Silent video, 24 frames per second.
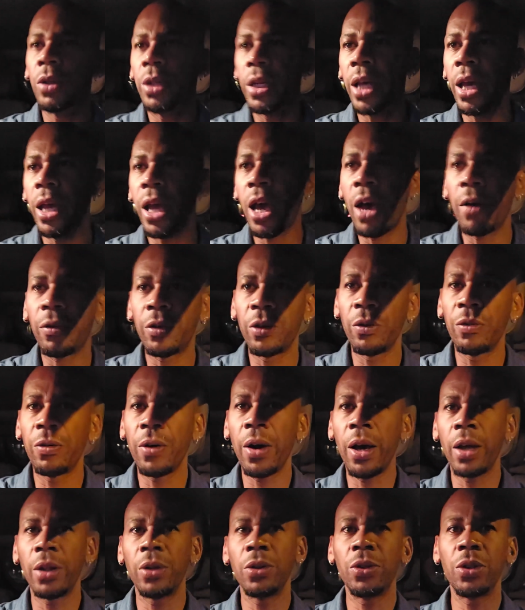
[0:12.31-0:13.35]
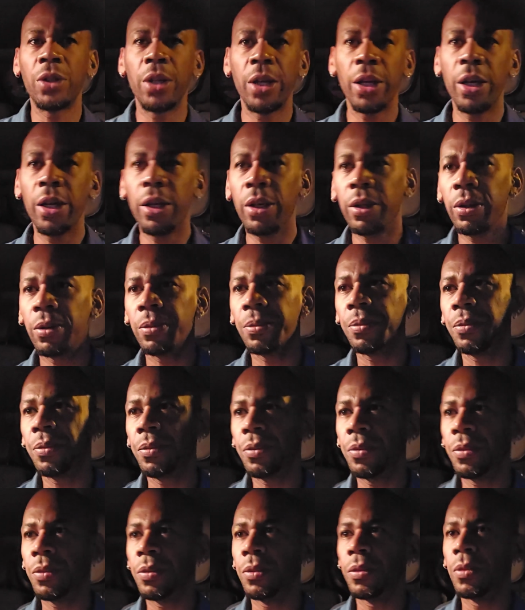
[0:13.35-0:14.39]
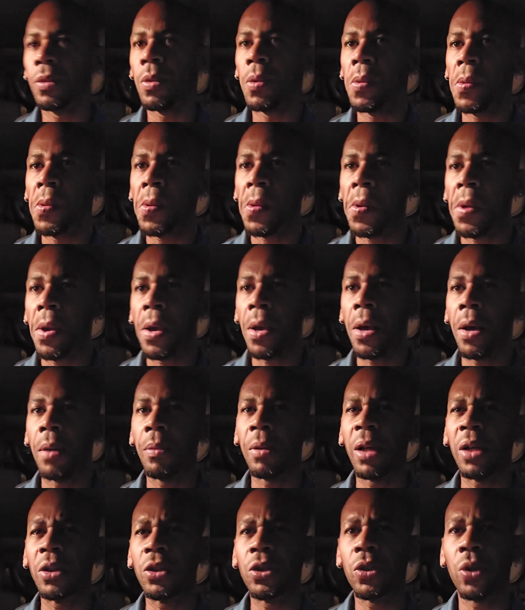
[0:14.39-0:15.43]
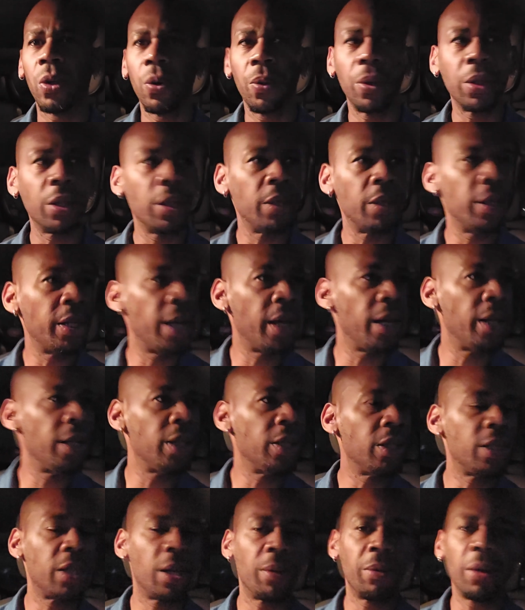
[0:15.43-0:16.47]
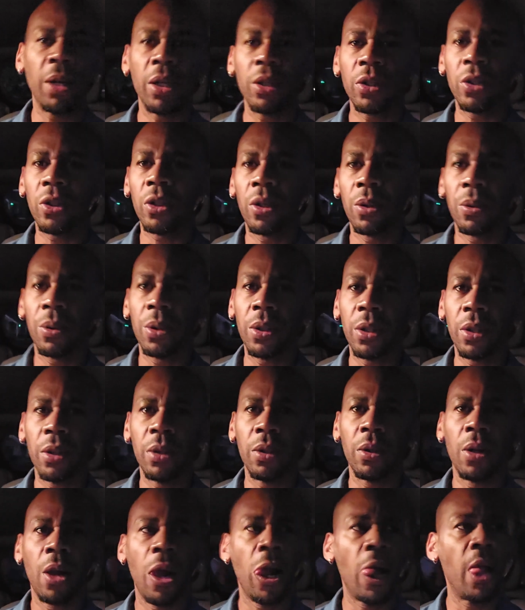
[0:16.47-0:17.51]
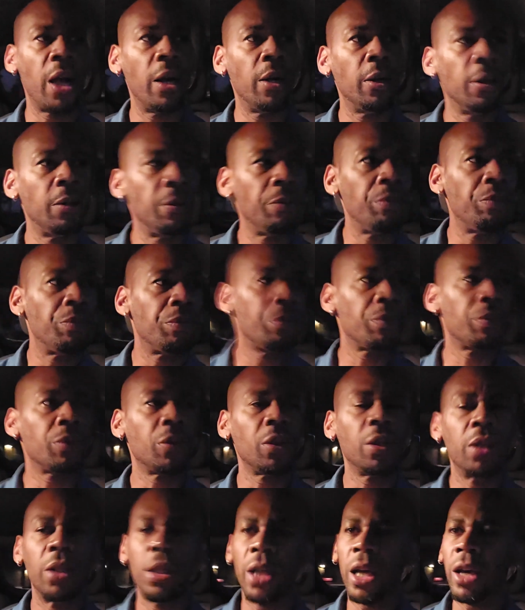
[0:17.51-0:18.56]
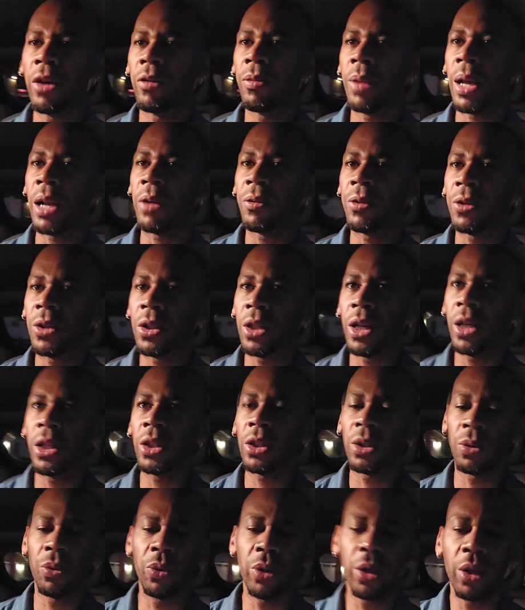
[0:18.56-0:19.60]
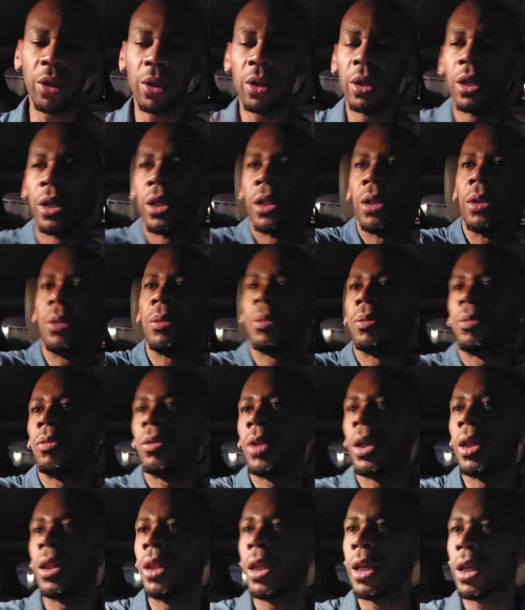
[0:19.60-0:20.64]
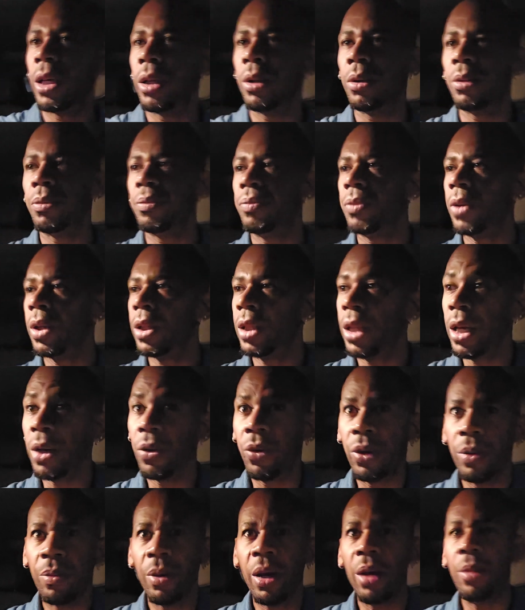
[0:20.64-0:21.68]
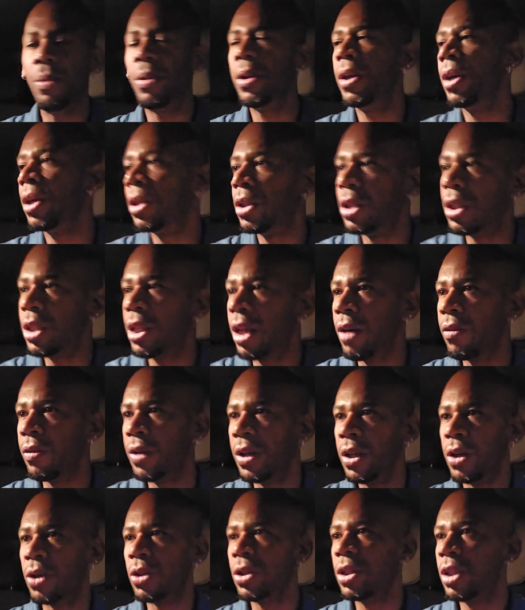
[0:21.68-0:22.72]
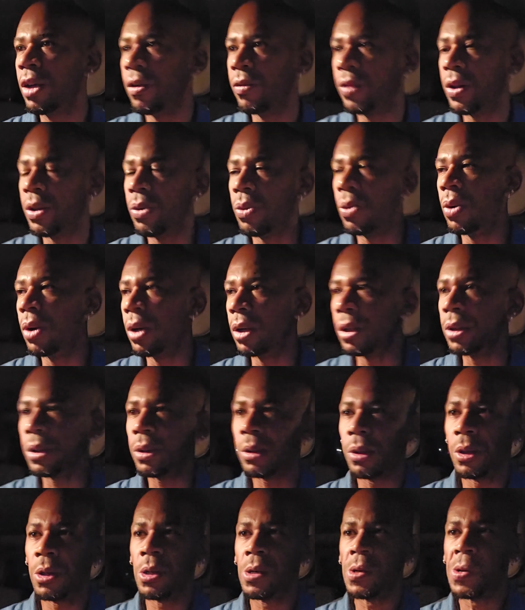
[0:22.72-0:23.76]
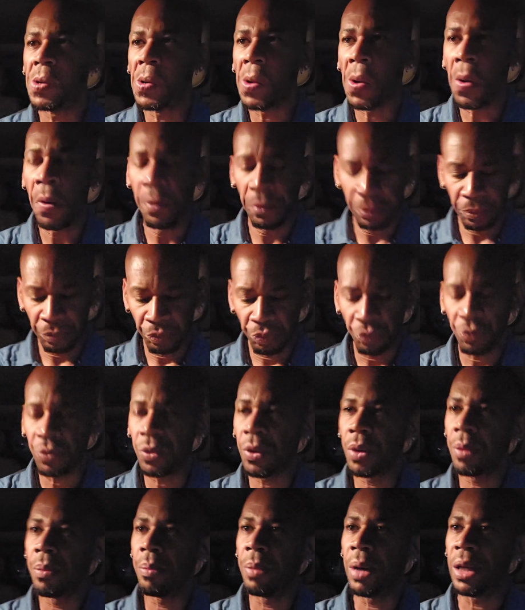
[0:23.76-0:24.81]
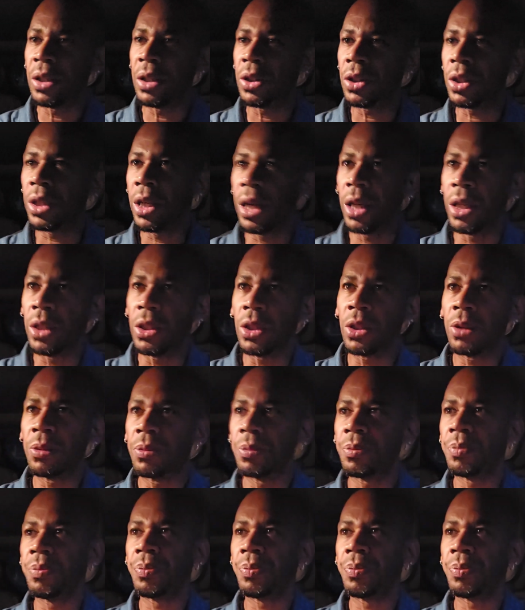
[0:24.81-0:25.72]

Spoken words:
Day after Father's Day. I'm not sure what the date is. I'm not sure what day of manifestation we are on. I think we may be on 70 or 71. Best guess.